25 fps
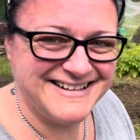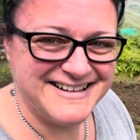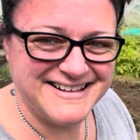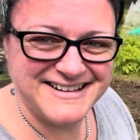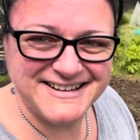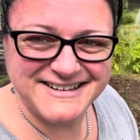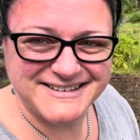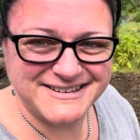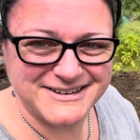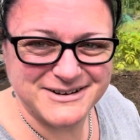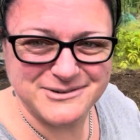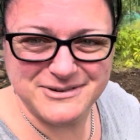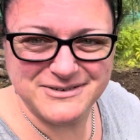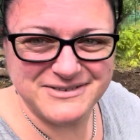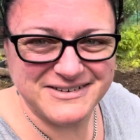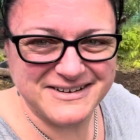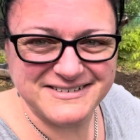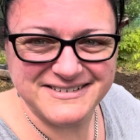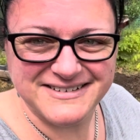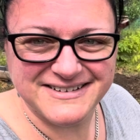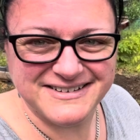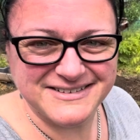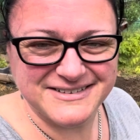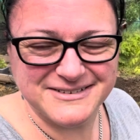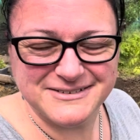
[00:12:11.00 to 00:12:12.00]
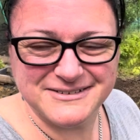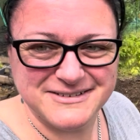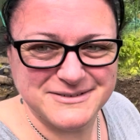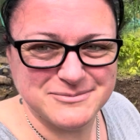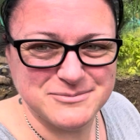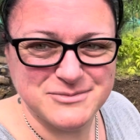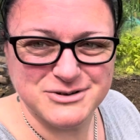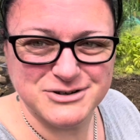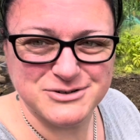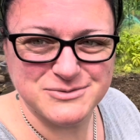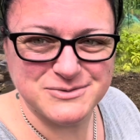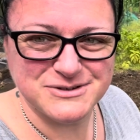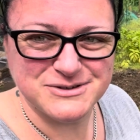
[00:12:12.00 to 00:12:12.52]
So we haven't got as
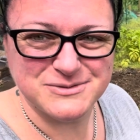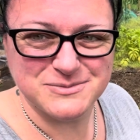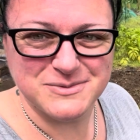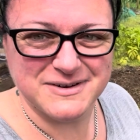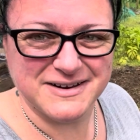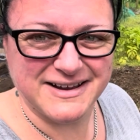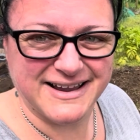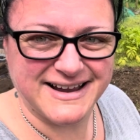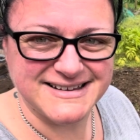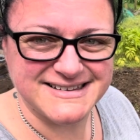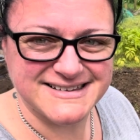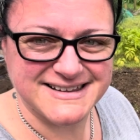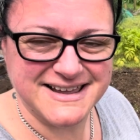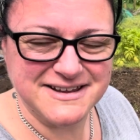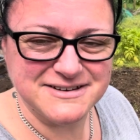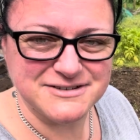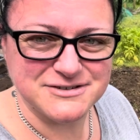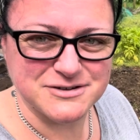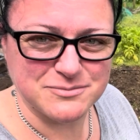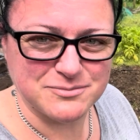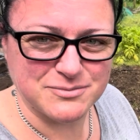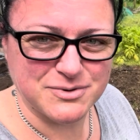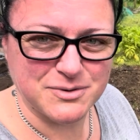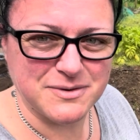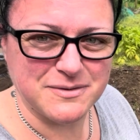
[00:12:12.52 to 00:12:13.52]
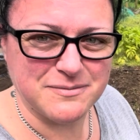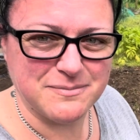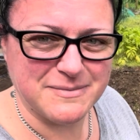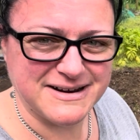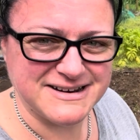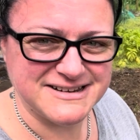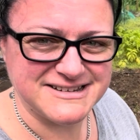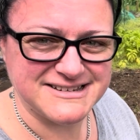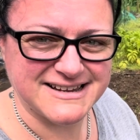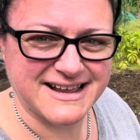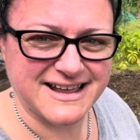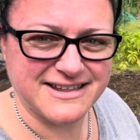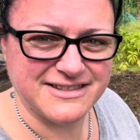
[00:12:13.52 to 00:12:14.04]
much as we'd like to get done, but we've
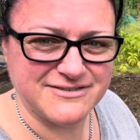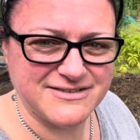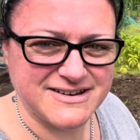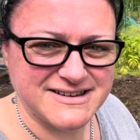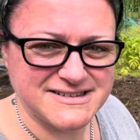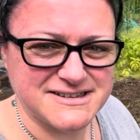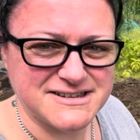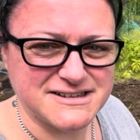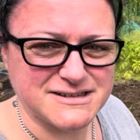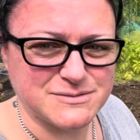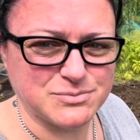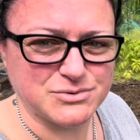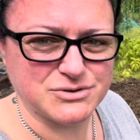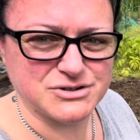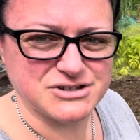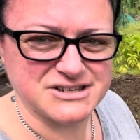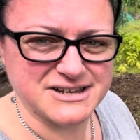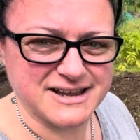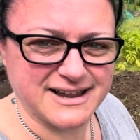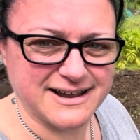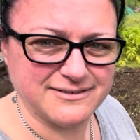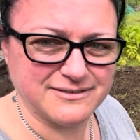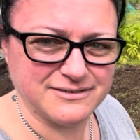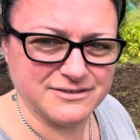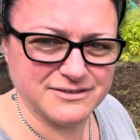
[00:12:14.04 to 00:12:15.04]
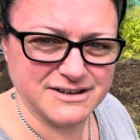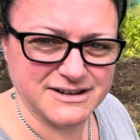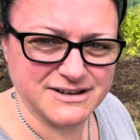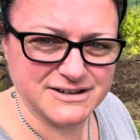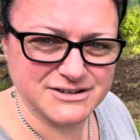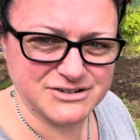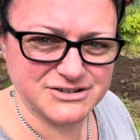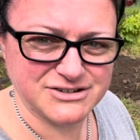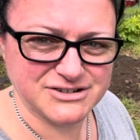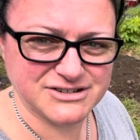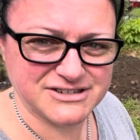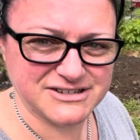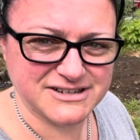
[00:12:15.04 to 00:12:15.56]
managed to get the rest of the spuds out. Look, you can
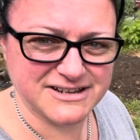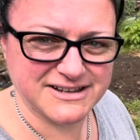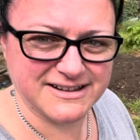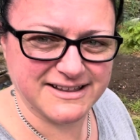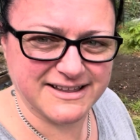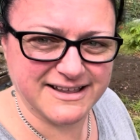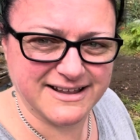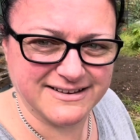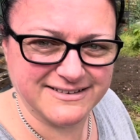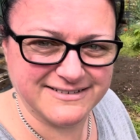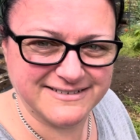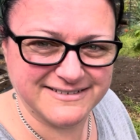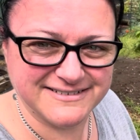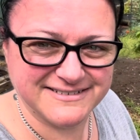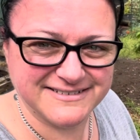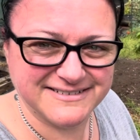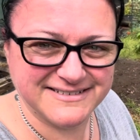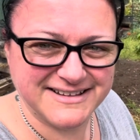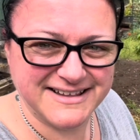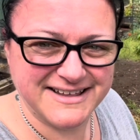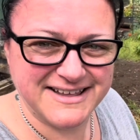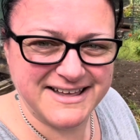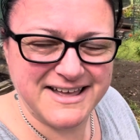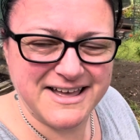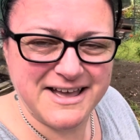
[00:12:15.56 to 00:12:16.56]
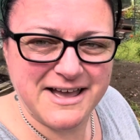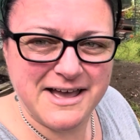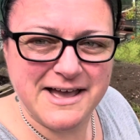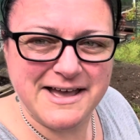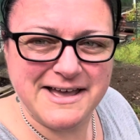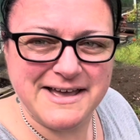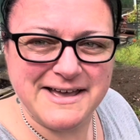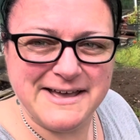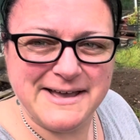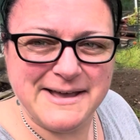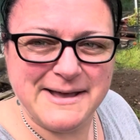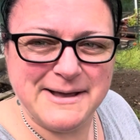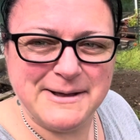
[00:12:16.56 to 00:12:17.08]
just see it there, look.
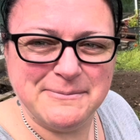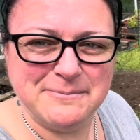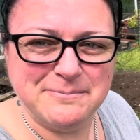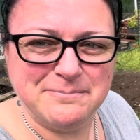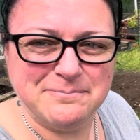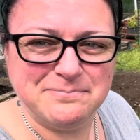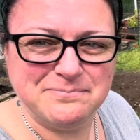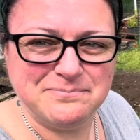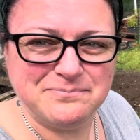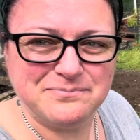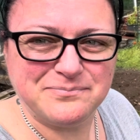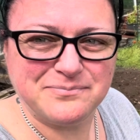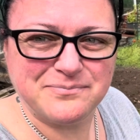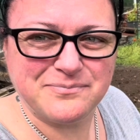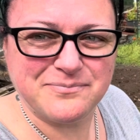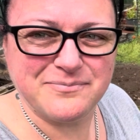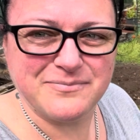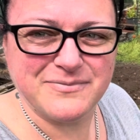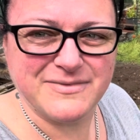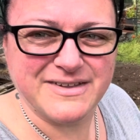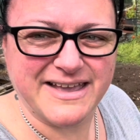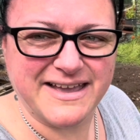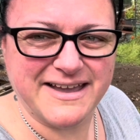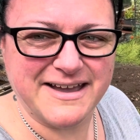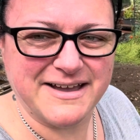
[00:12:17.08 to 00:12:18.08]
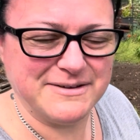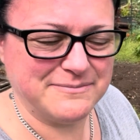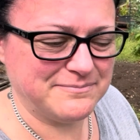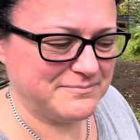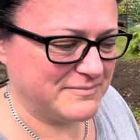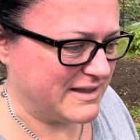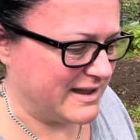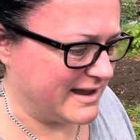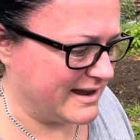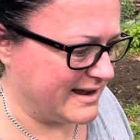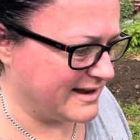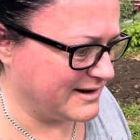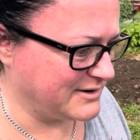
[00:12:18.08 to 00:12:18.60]
Yeah,
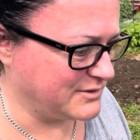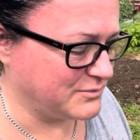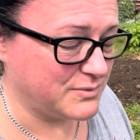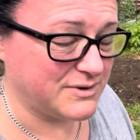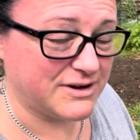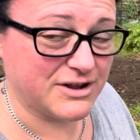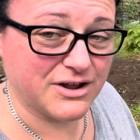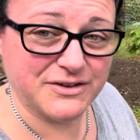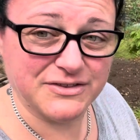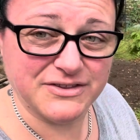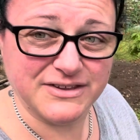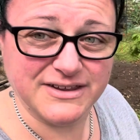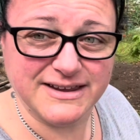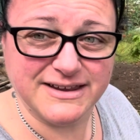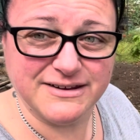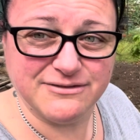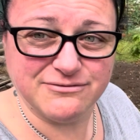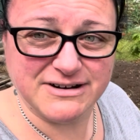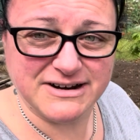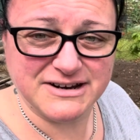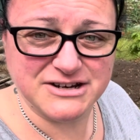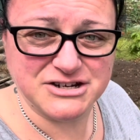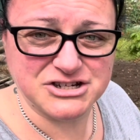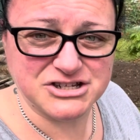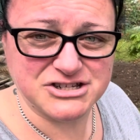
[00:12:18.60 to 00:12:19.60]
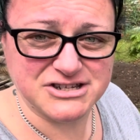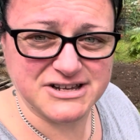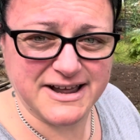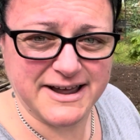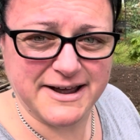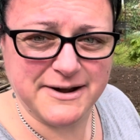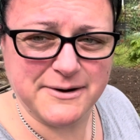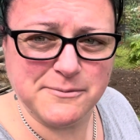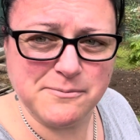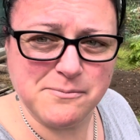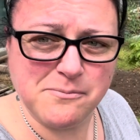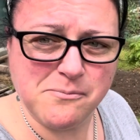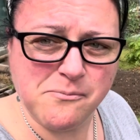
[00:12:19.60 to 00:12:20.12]
and we got the radishes
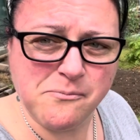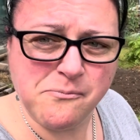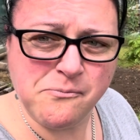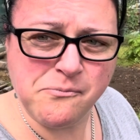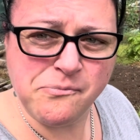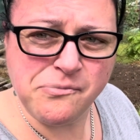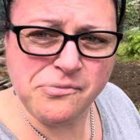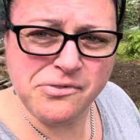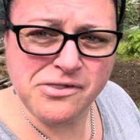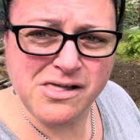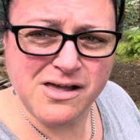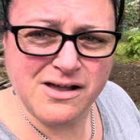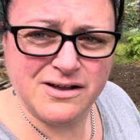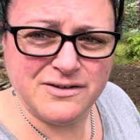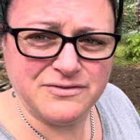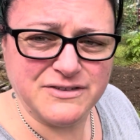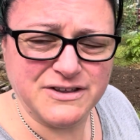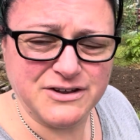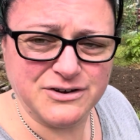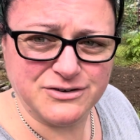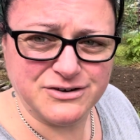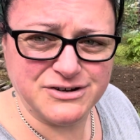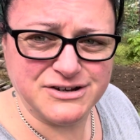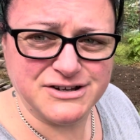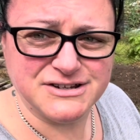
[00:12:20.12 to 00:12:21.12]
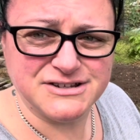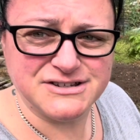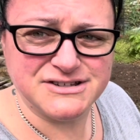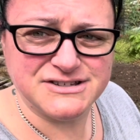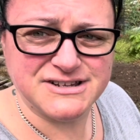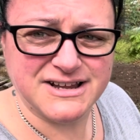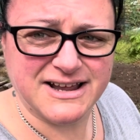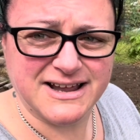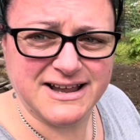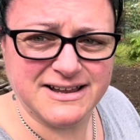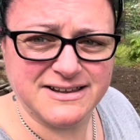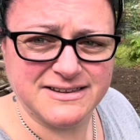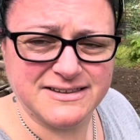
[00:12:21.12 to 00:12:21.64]
out, the onions
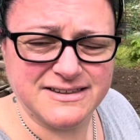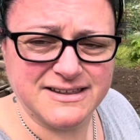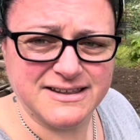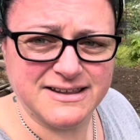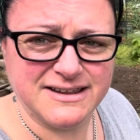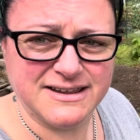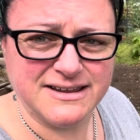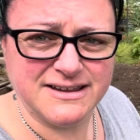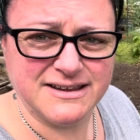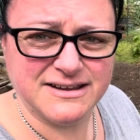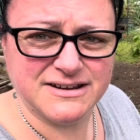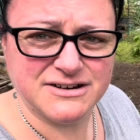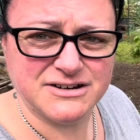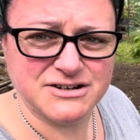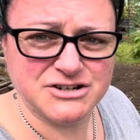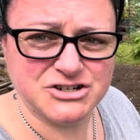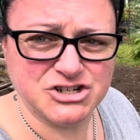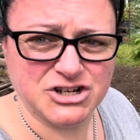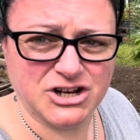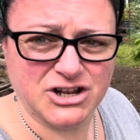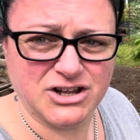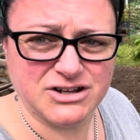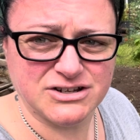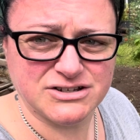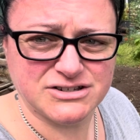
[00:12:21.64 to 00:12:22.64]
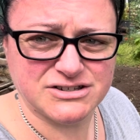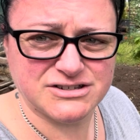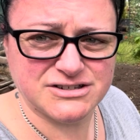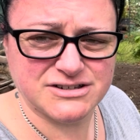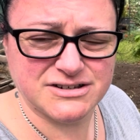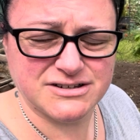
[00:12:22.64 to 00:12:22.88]
and the shallots.